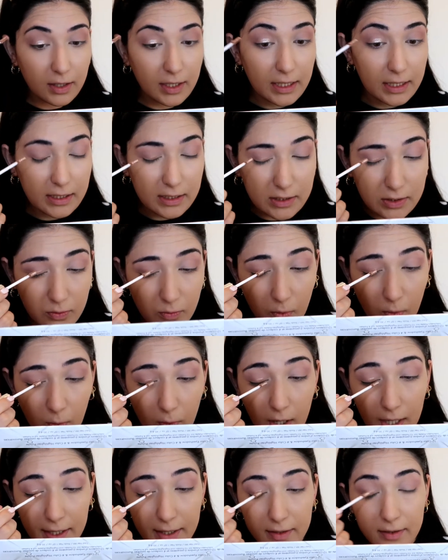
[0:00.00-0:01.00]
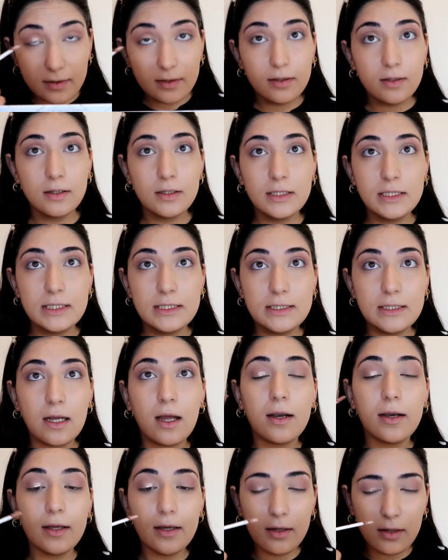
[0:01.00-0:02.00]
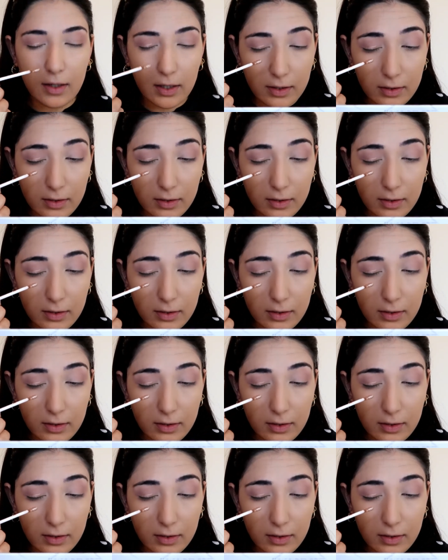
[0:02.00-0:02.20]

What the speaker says: It is quite stunning.